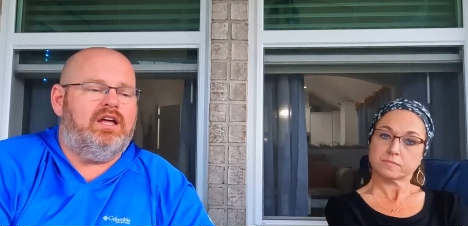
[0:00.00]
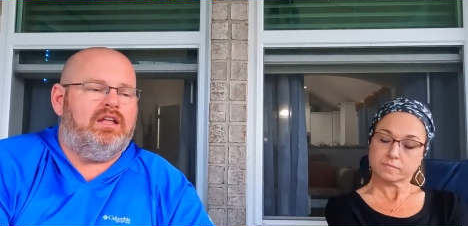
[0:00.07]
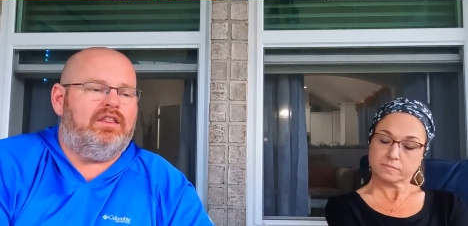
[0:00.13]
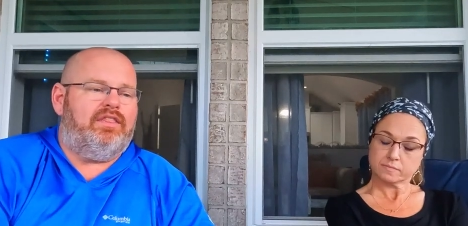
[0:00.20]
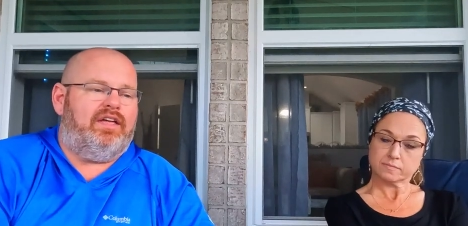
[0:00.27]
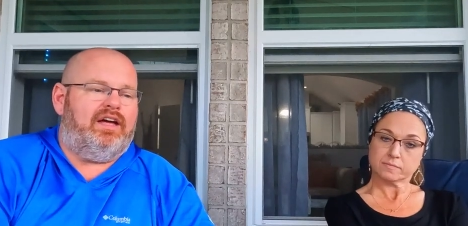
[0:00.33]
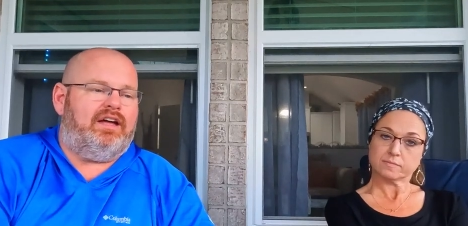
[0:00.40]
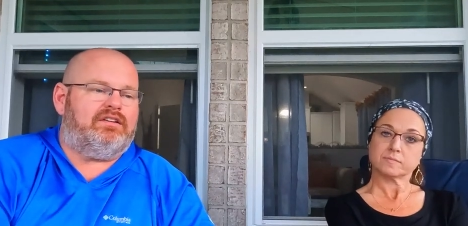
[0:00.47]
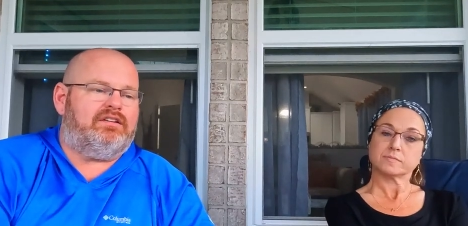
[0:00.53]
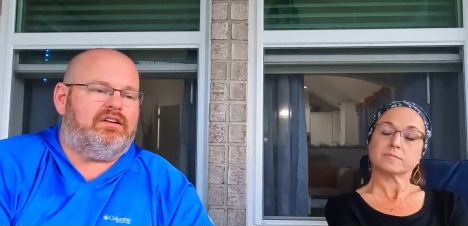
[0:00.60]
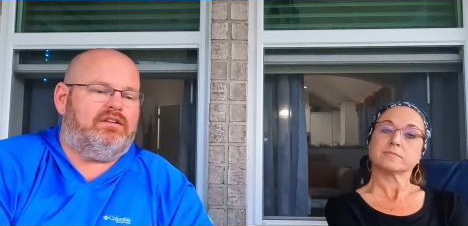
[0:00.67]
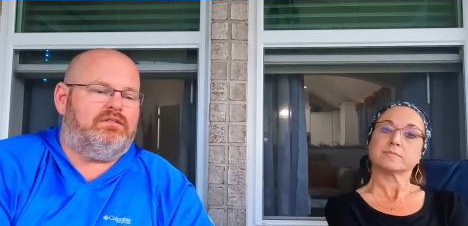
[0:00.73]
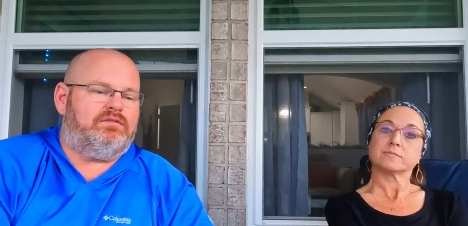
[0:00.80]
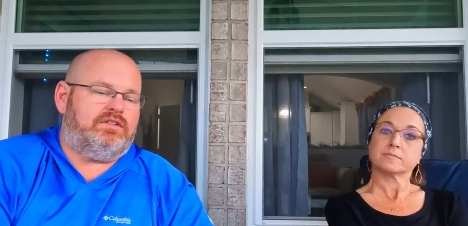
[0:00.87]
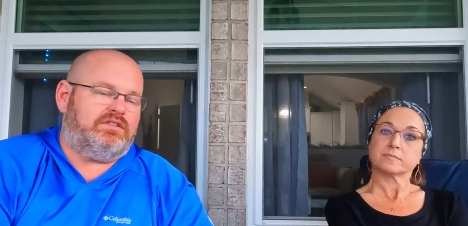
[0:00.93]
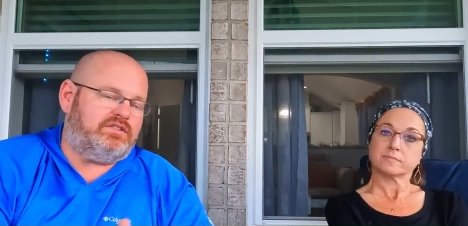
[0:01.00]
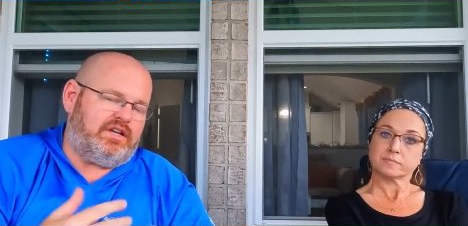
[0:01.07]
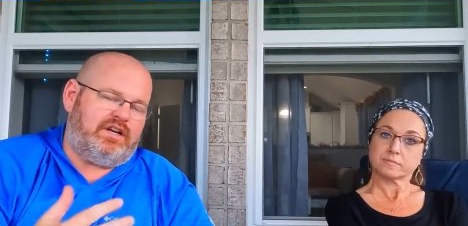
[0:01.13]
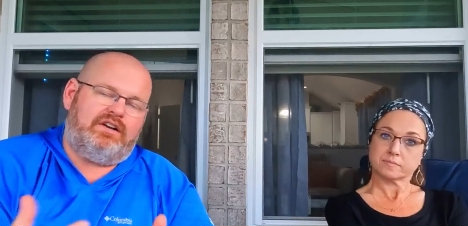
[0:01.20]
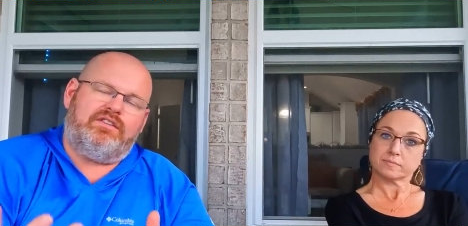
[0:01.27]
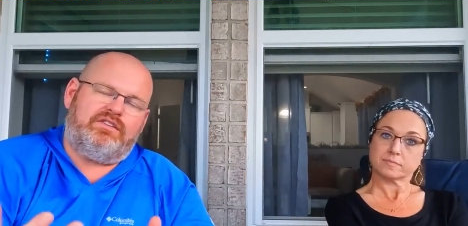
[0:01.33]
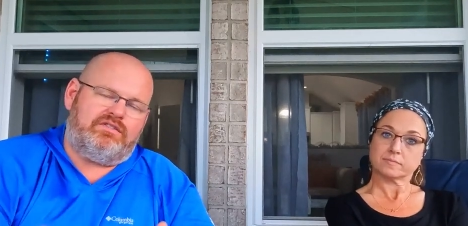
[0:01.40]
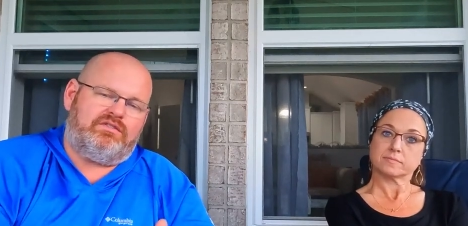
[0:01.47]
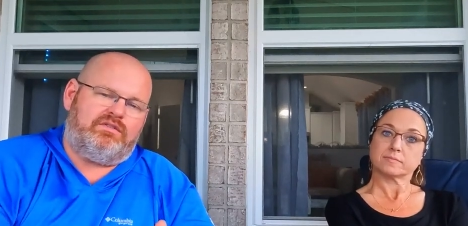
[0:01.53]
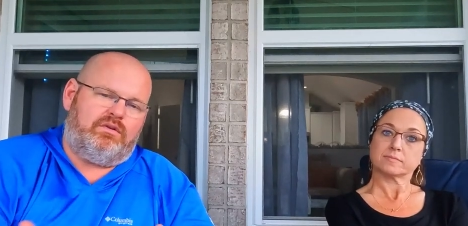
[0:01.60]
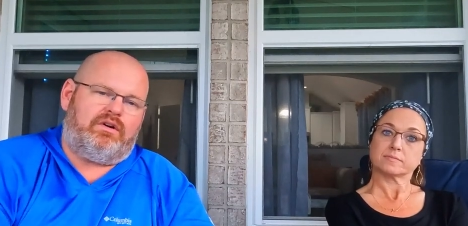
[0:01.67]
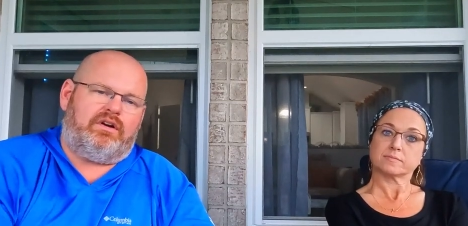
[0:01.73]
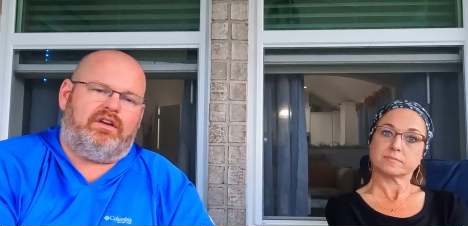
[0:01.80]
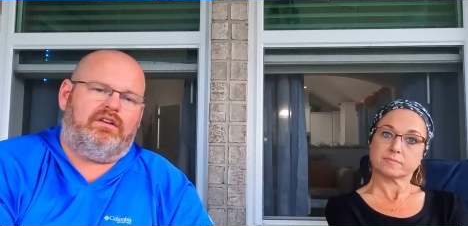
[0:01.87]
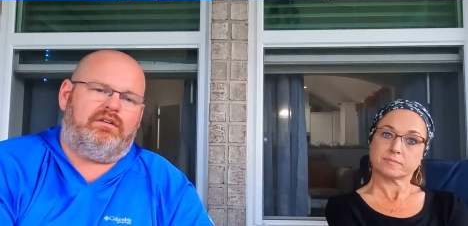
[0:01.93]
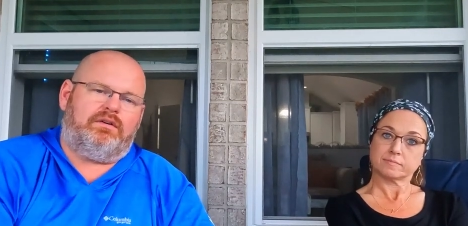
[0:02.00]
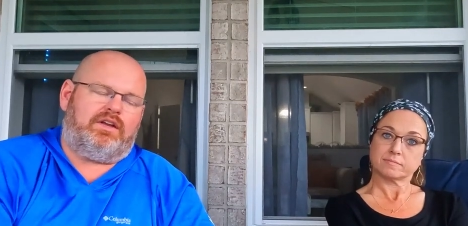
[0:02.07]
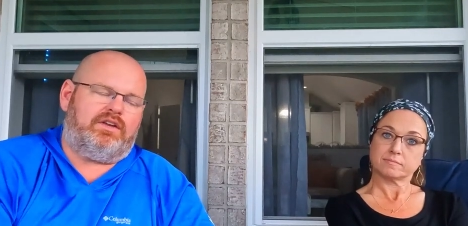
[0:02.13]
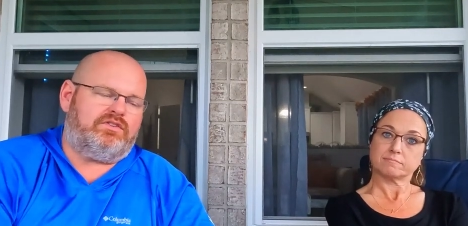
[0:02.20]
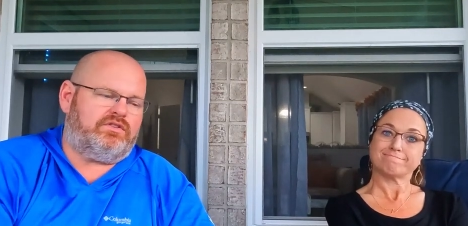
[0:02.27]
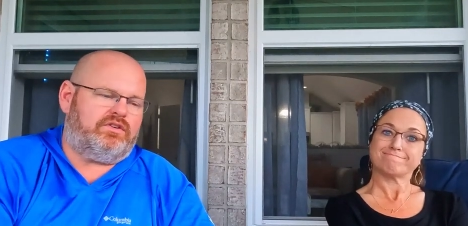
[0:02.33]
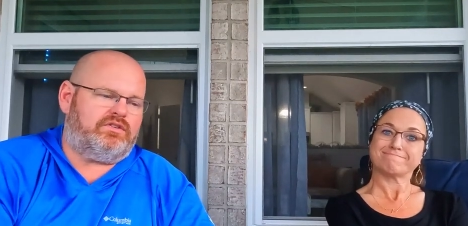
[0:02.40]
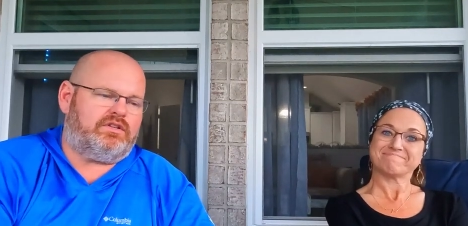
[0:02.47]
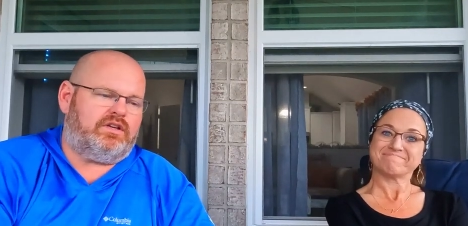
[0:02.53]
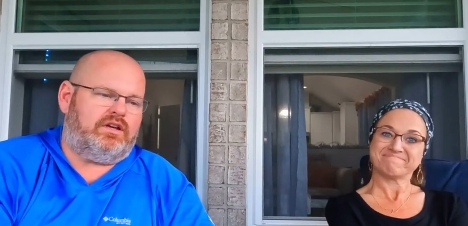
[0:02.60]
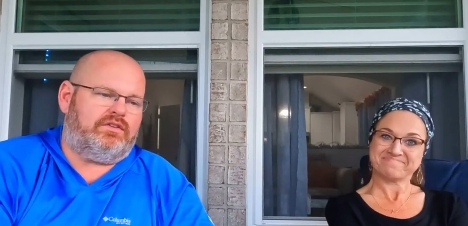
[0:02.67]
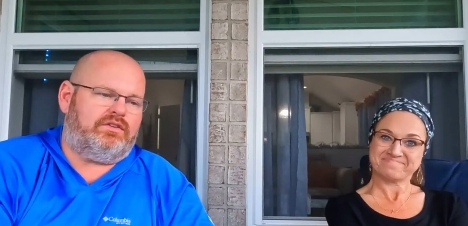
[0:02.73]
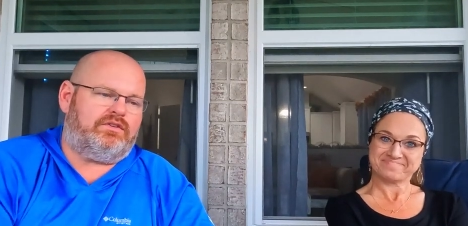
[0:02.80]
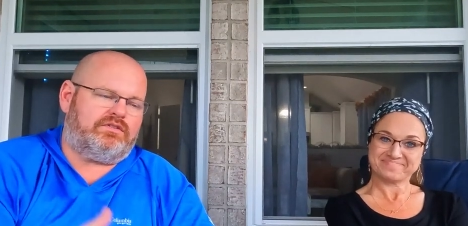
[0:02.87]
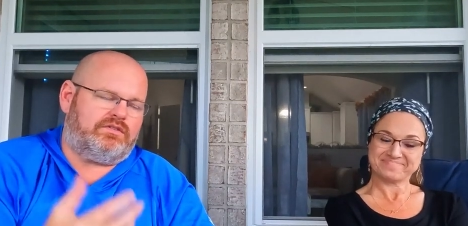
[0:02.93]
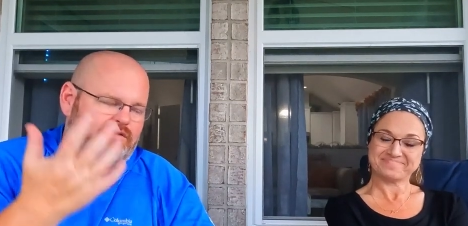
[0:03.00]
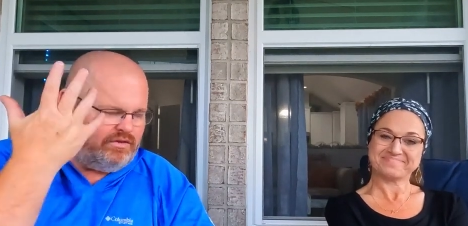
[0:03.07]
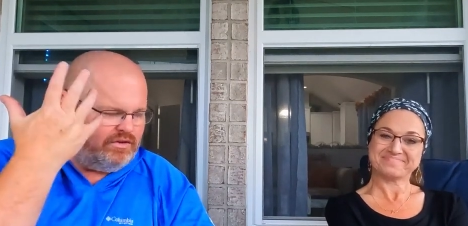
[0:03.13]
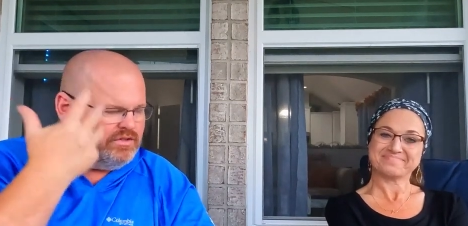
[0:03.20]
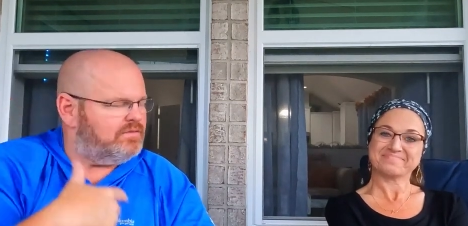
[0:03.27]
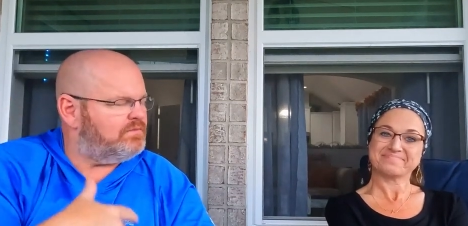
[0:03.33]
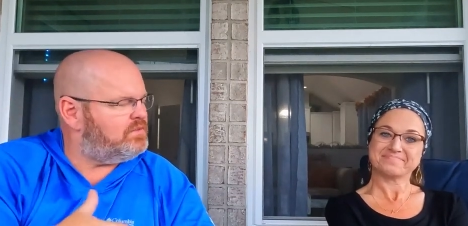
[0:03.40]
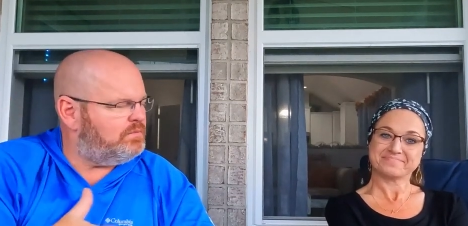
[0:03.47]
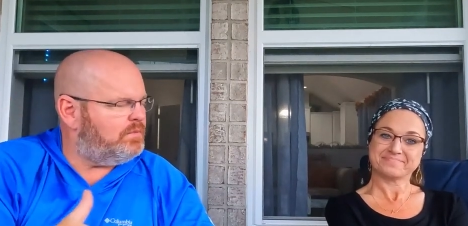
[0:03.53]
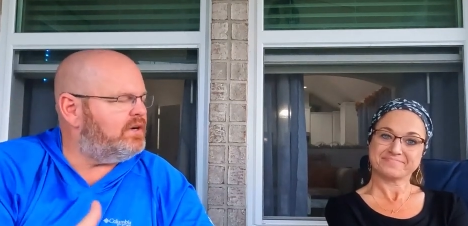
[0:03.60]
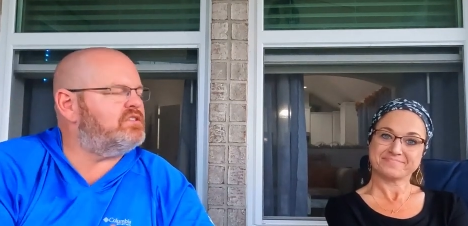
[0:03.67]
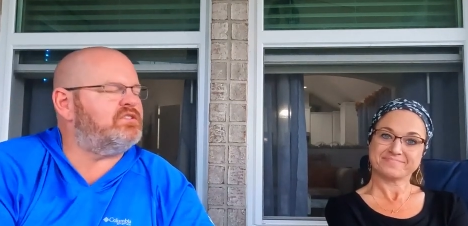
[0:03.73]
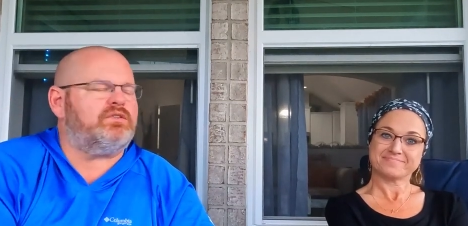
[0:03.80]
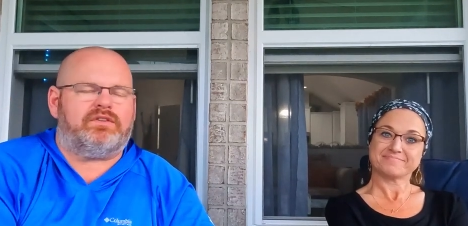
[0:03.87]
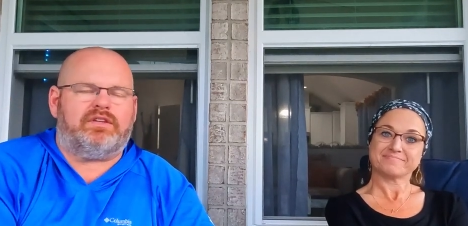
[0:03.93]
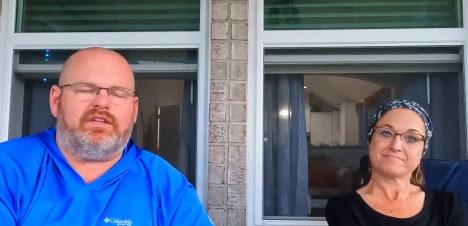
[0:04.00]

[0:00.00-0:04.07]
Speaker 1: that um, to share this story because there's uh, there's there's some spiritual